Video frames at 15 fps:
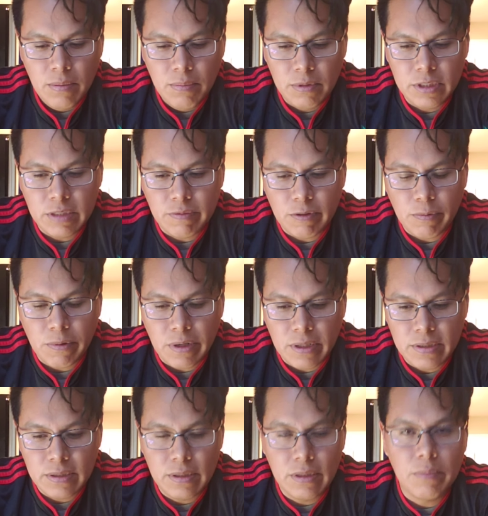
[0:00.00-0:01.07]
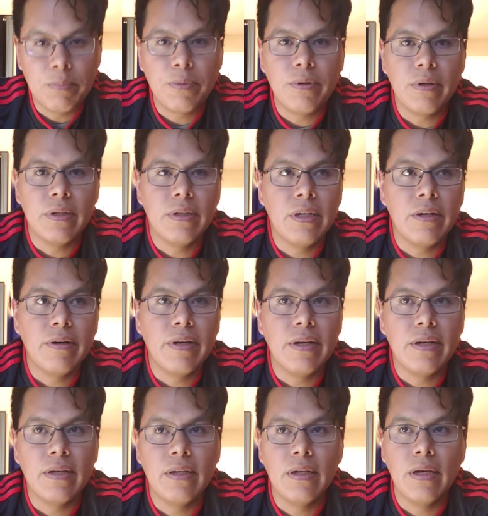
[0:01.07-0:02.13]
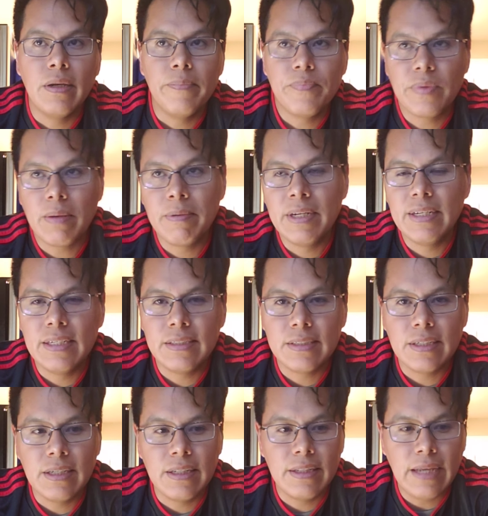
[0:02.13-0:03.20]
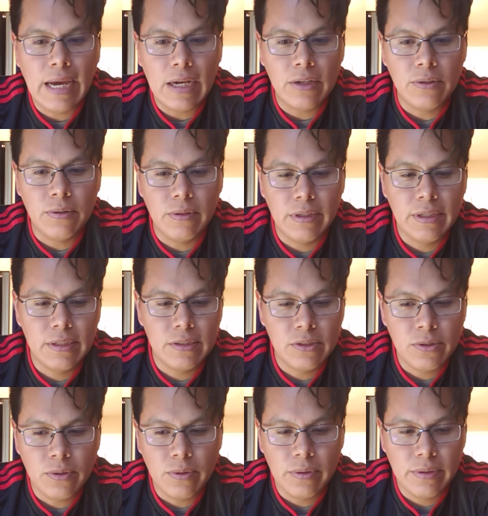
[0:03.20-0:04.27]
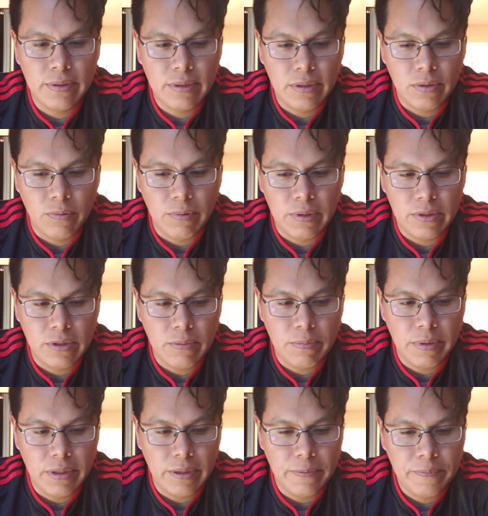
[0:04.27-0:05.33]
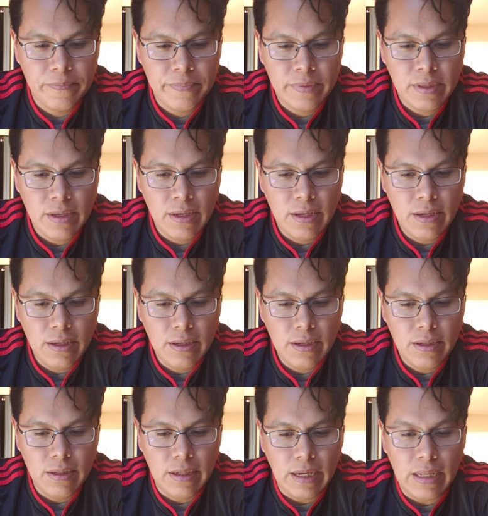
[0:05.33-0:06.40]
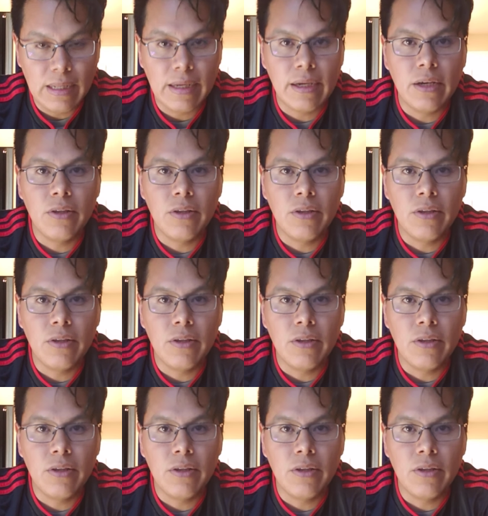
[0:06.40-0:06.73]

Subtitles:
Most of our work is in the Portland area, and I mean, it doesn't get that cold. It gets cold in the winter, but not like